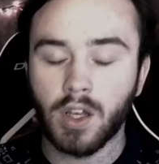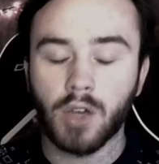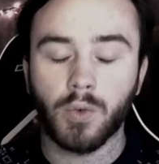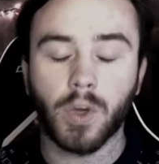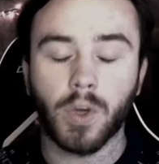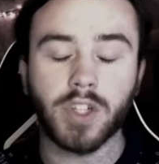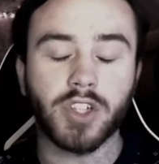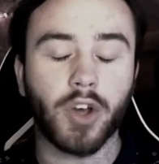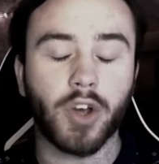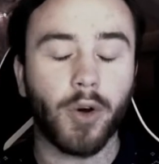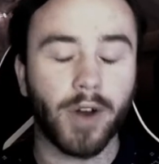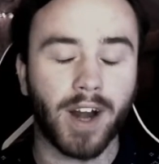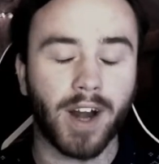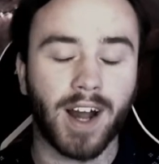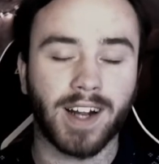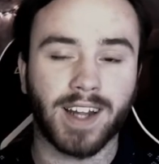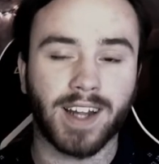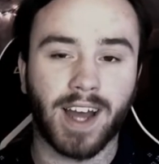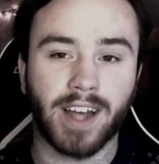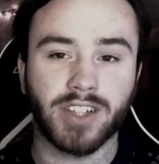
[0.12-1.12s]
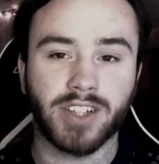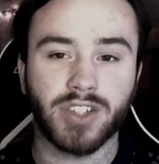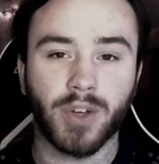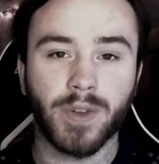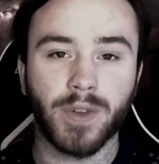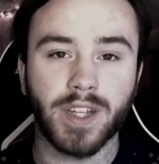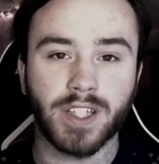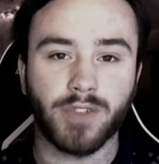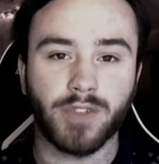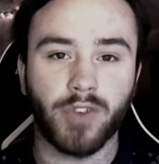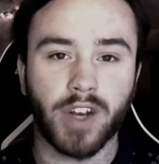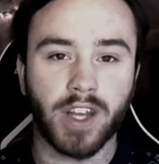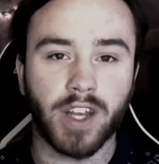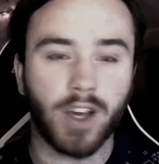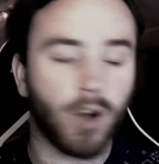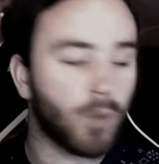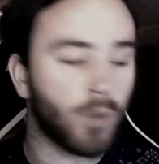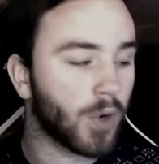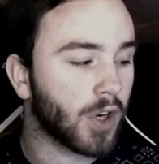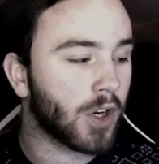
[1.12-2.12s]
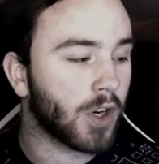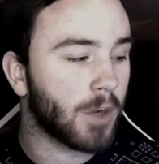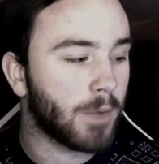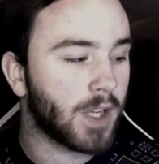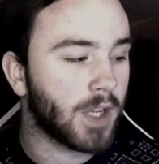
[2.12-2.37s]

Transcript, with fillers: What's going on, guys? So in this video, we're going to